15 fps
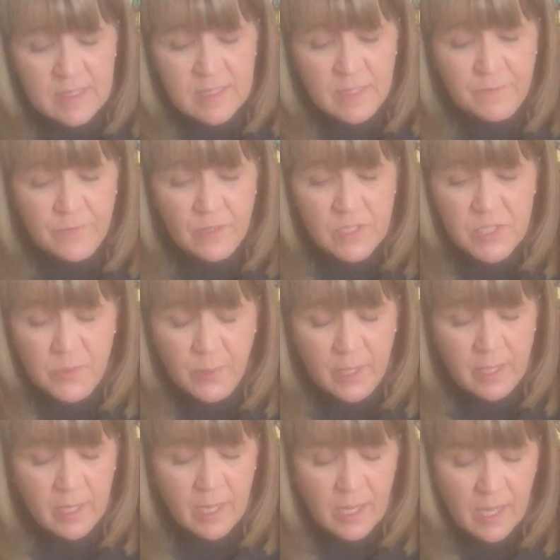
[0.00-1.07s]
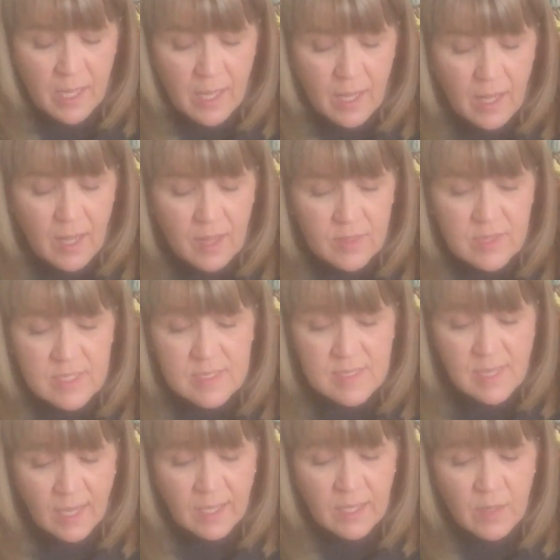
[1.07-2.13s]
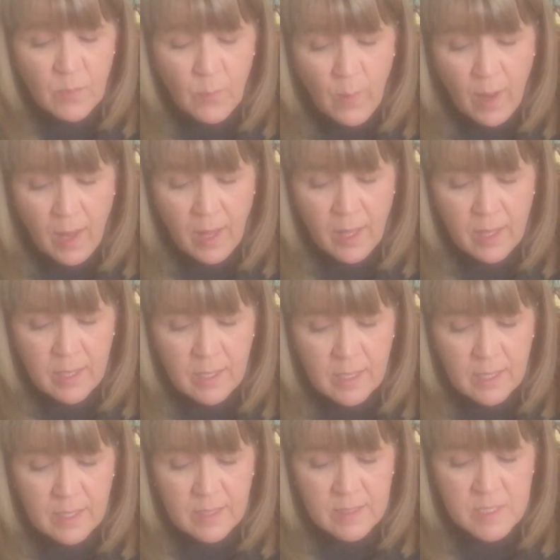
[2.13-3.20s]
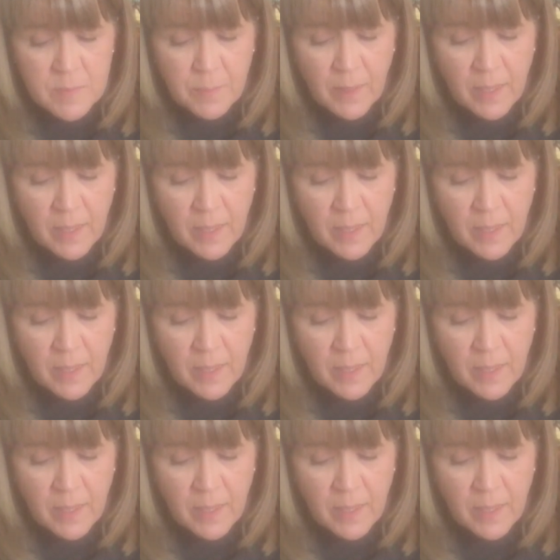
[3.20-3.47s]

that's the first one. The second one is